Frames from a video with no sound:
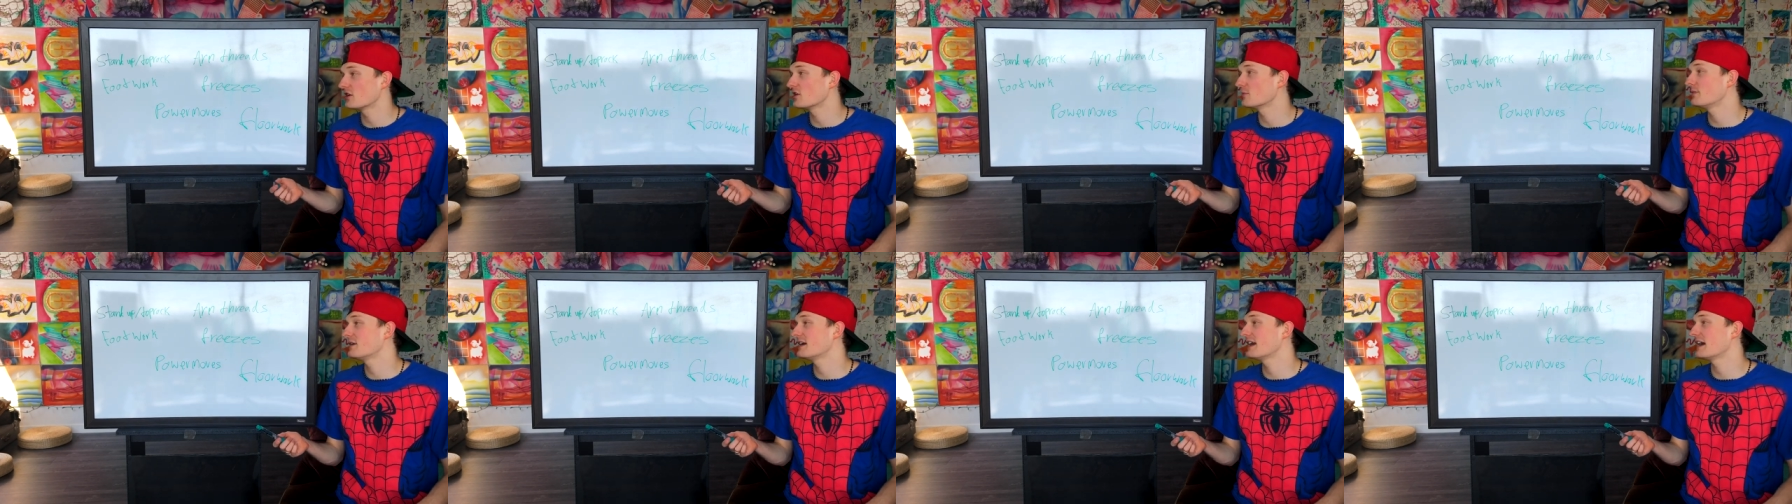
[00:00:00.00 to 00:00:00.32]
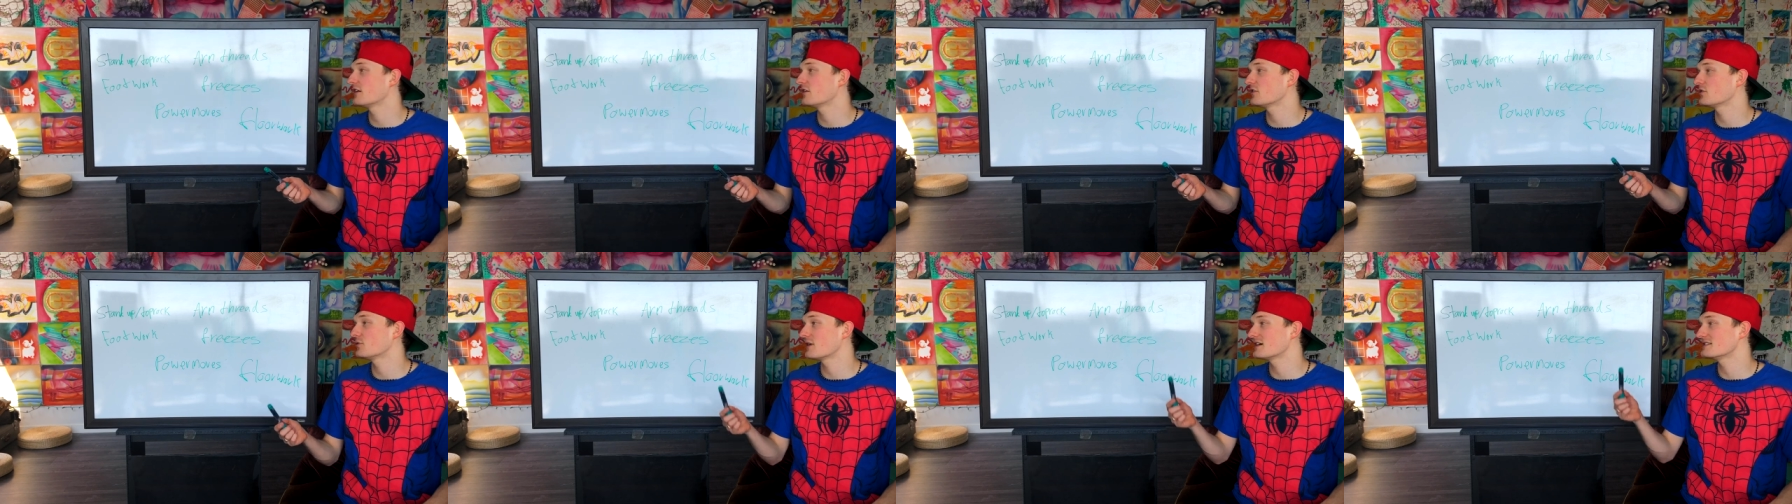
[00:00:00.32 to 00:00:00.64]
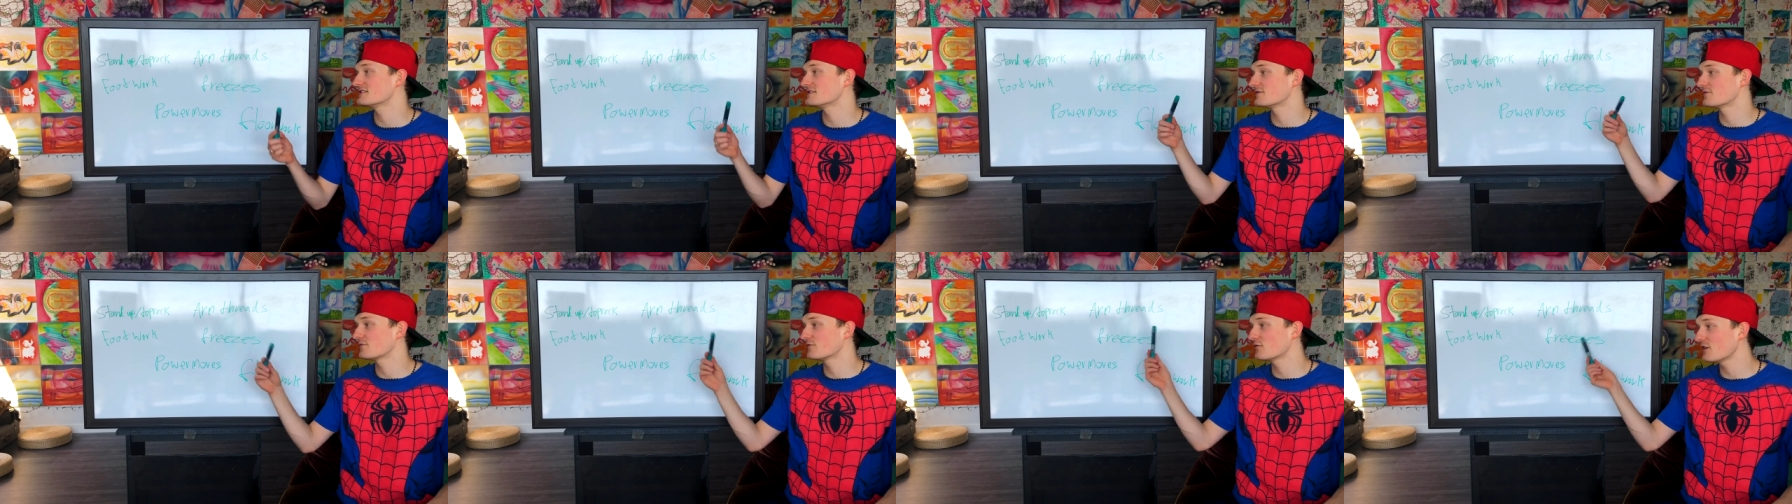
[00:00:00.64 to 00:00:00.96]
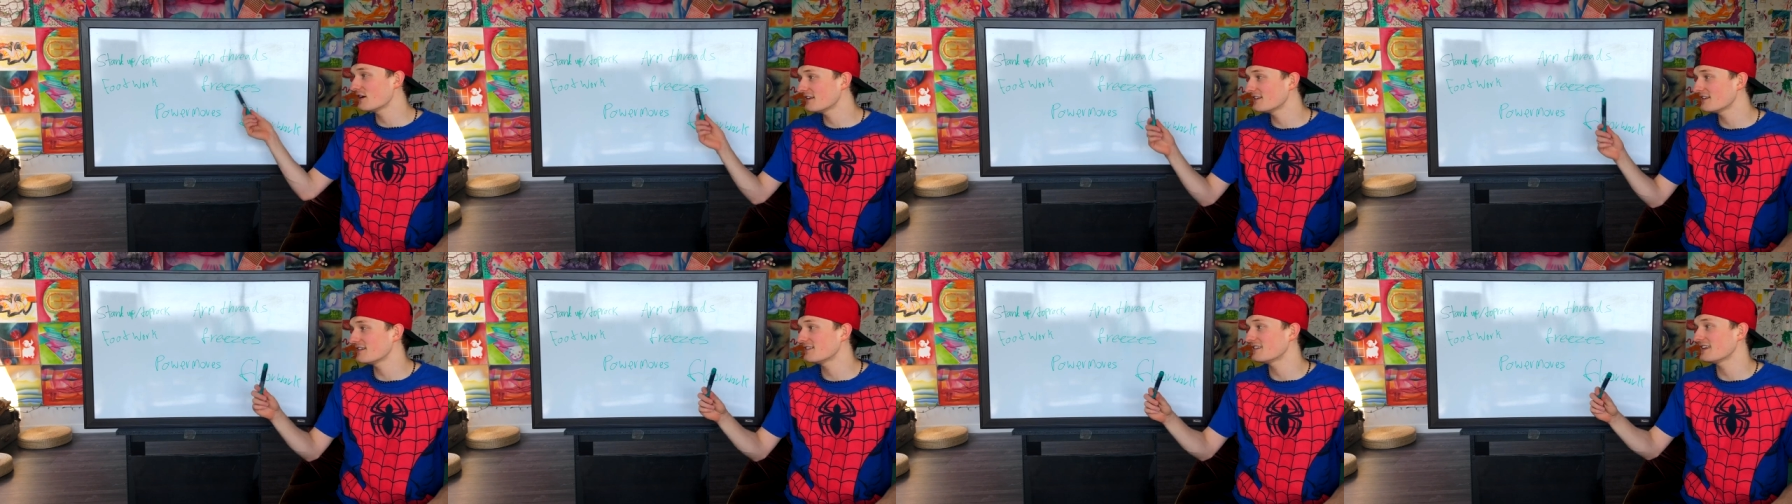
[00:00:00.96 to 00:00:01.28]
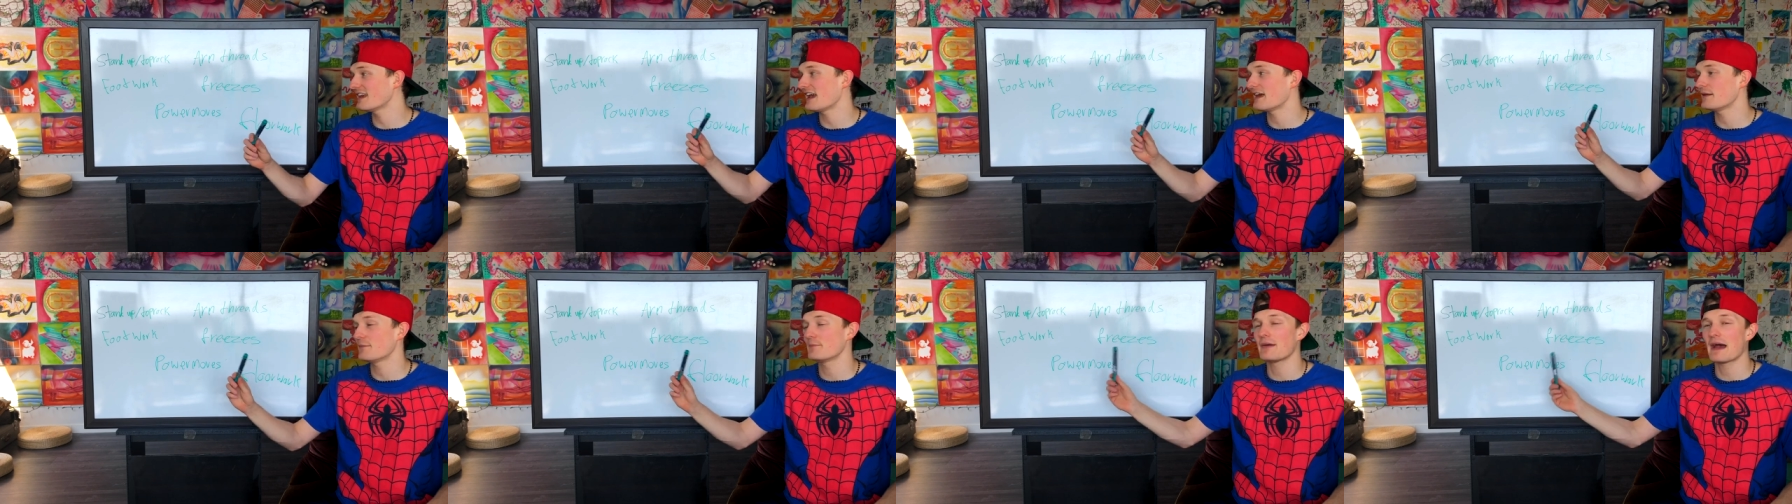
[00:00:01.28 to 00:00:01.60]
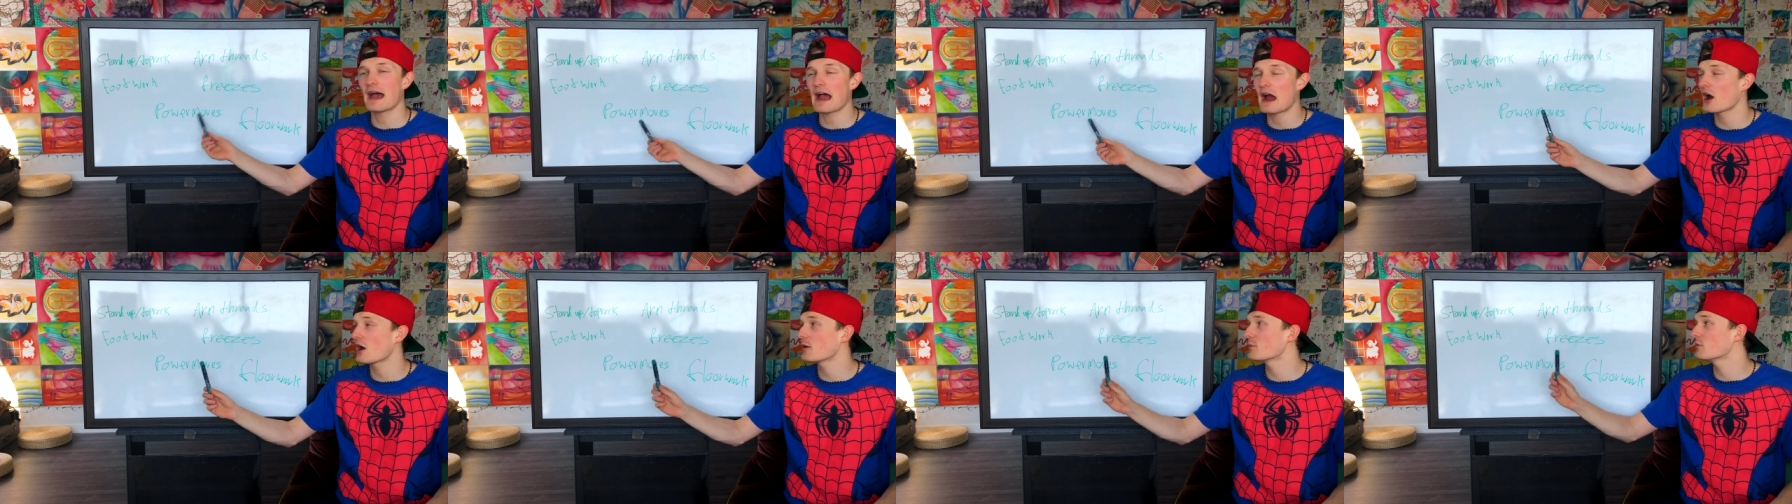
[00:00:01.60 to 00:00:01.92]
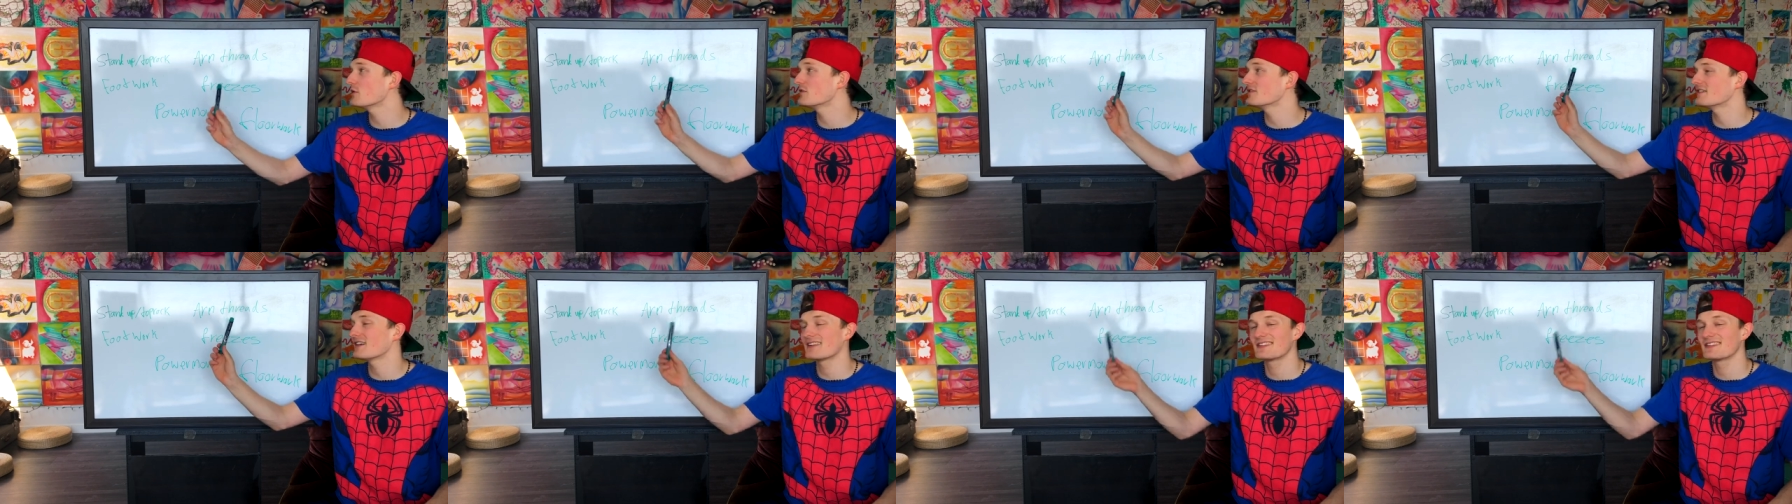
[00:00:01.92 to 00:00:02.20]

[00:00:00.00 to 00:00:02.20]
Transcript: your beginner threads in freezes and power moves,